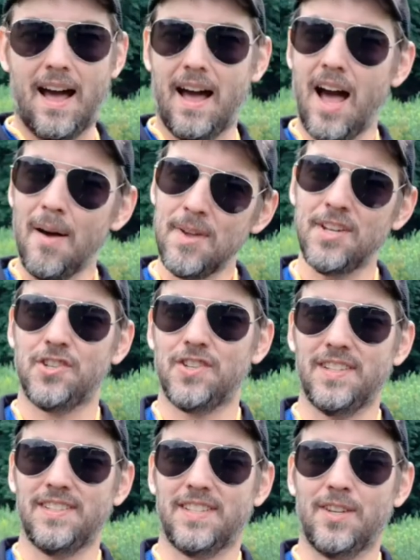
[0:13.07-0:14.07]
I'm
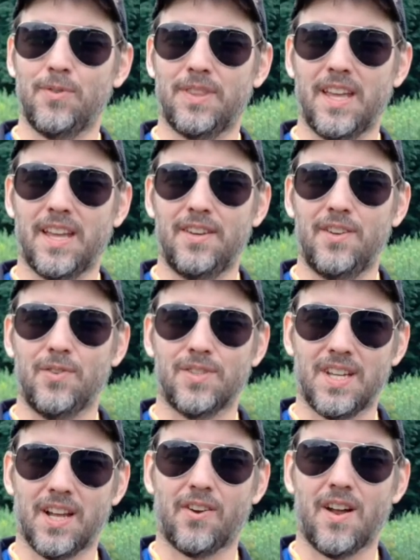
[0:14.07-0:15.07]
interested to see what they can do.
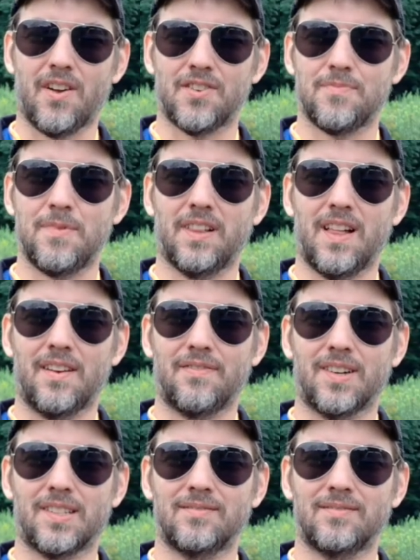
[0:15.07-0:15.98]
Stick around, should be a lot of fun.